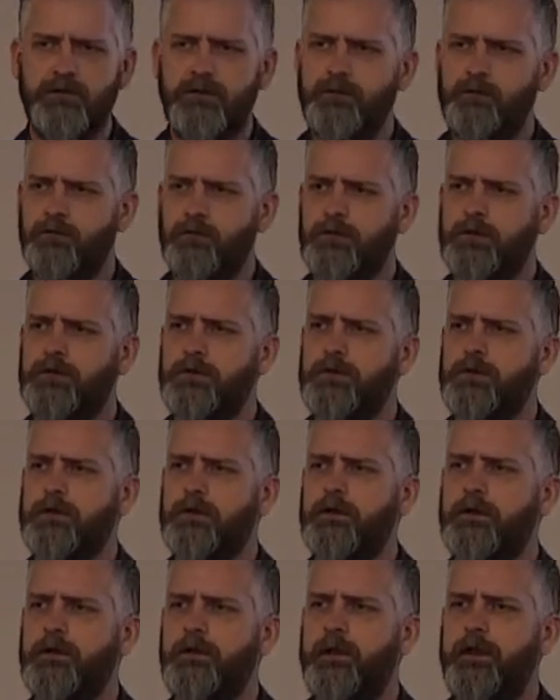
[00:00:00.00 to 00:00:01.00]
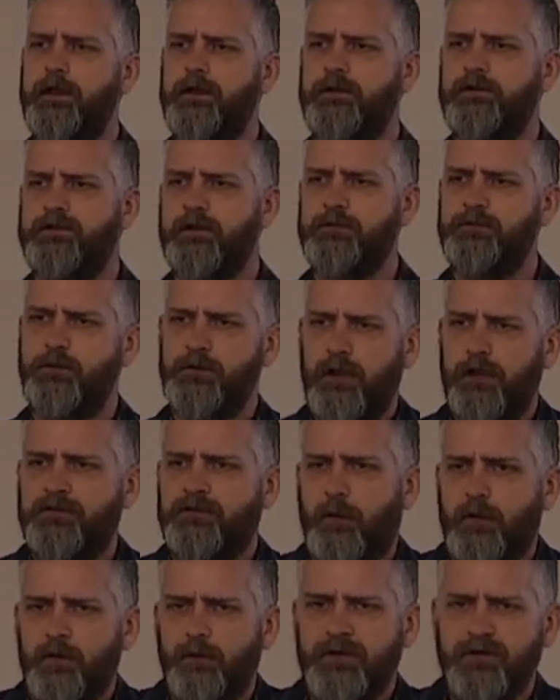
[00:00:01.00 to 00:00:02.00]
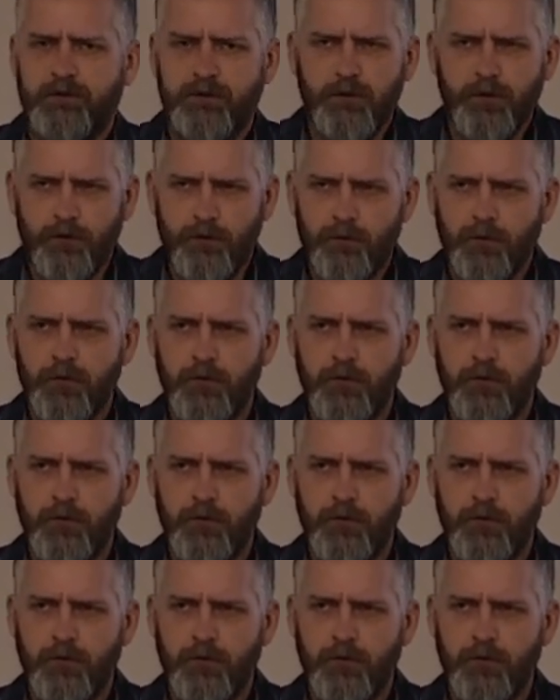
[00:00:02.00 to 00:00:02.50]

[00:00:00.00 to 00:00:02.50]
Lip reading: anymore. And he says, okay, so what do we do?